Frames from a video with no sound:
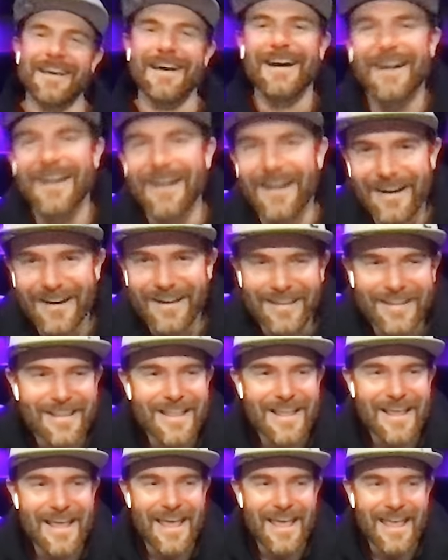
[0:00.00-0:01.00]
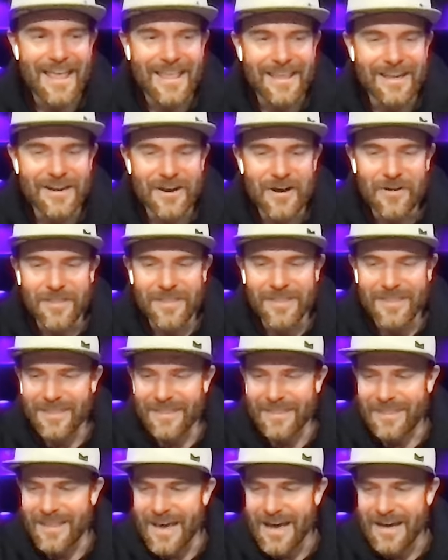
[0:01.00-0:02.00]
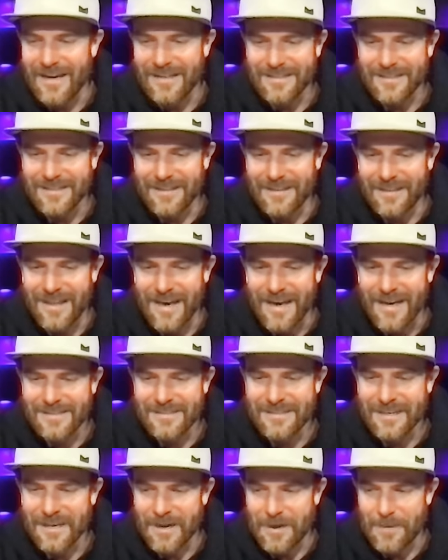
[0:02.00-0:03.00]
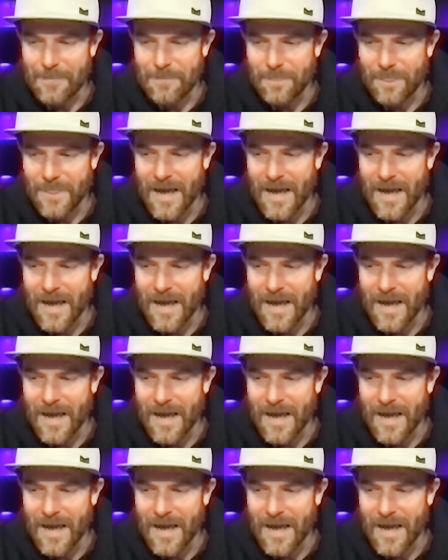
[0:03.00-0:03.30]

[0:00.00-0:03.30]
uh, you know that that um,